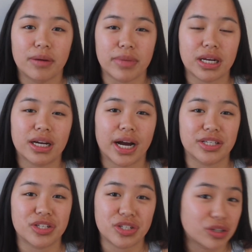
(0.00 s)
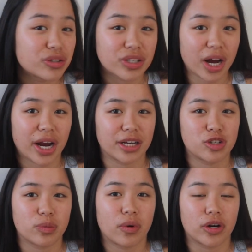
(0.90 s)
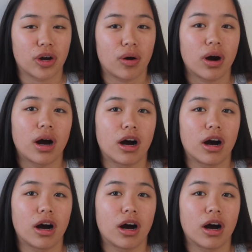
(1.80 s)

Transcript: meaning I still did not get a 2.0.